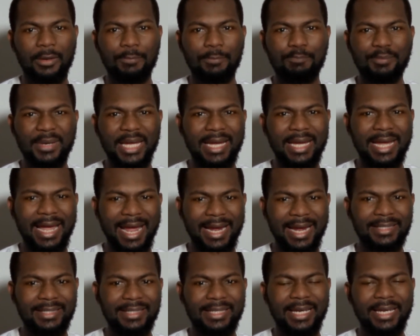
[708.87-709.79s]
may
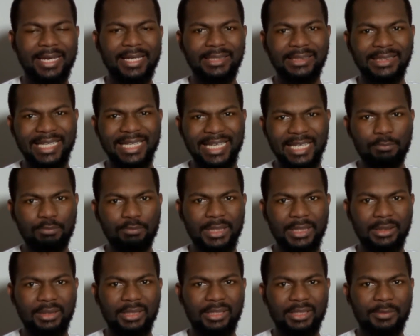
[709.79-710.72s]
engage
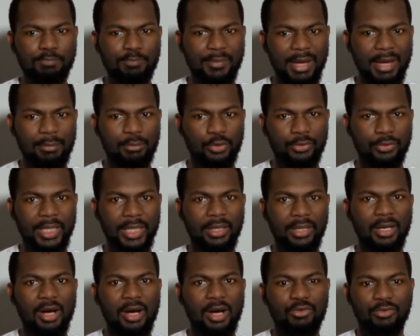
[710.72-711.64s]
implicit
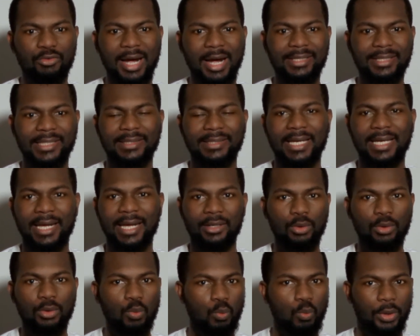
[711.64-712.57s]
memory rather than
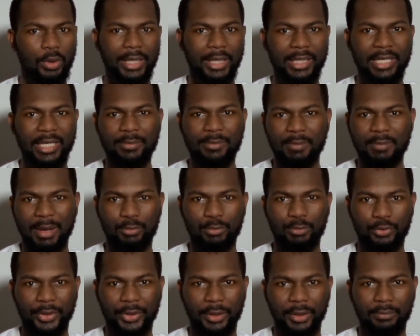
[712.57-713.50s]
working
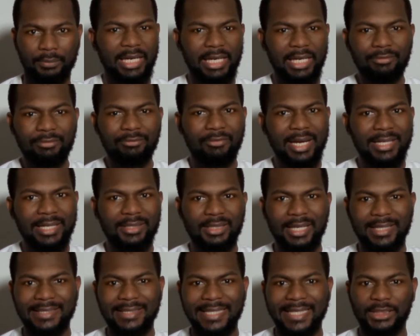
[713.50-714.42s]
memory. Infants'
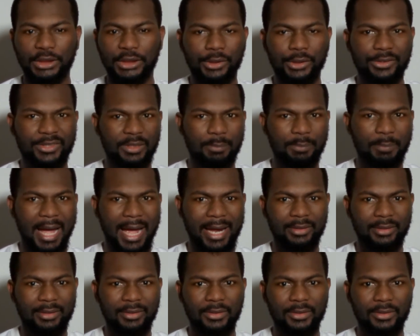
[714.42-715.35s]
attention
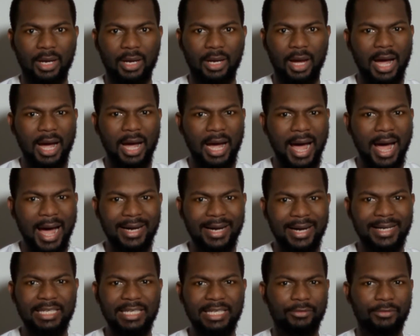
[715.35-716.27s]
spans are
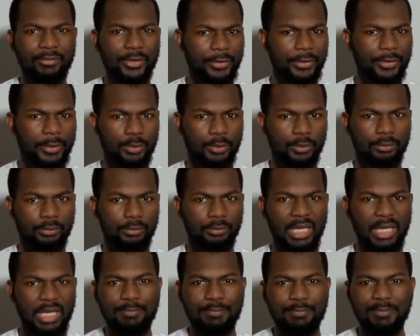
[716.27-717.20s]
highly variable,
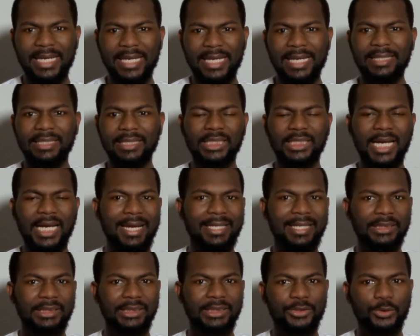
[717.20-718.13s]
making it
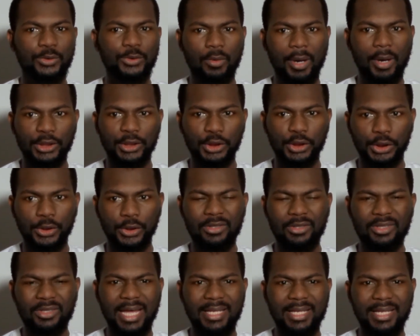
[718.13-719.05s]
challenging to
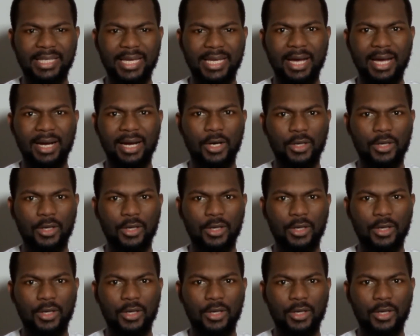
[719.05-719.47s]
ensure that they are